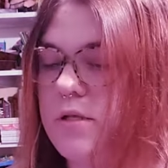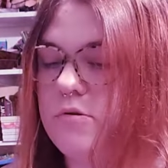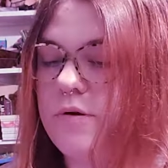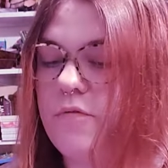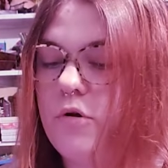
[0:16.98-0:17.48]
I'll
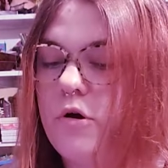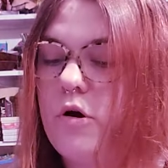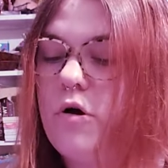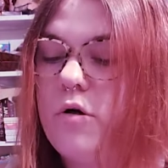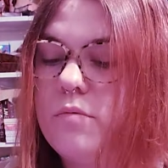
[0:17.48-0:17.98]
give her a
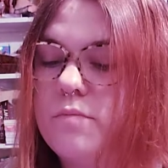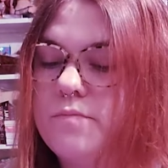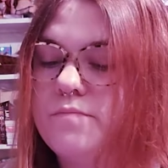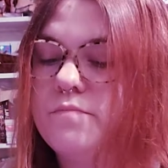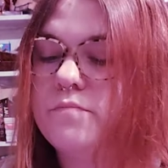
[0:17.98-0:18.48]
call.
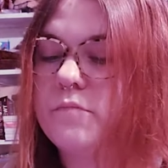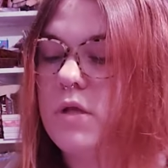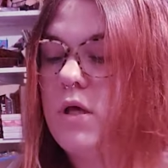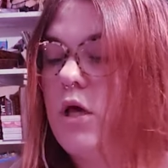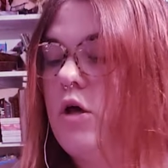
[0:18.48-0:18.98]

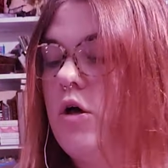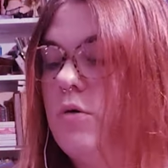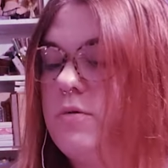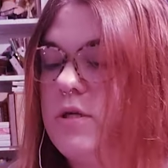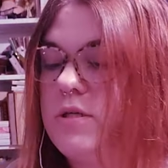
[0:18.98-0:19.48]

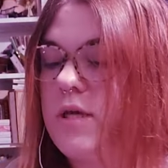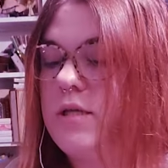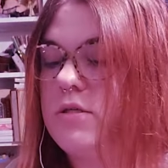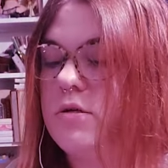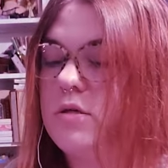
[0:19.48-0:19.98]
If she doesn't
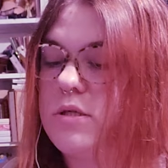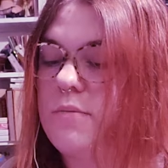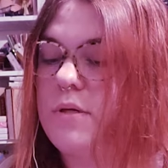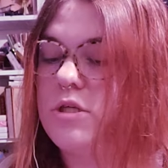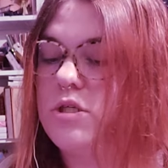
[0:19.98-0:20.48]
answer, does
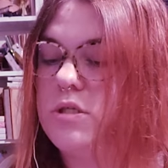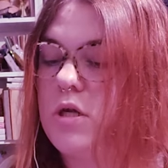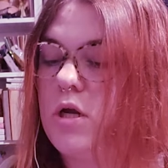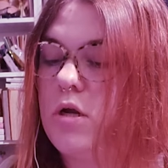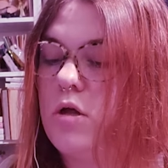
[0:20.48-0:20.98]
that mean she's not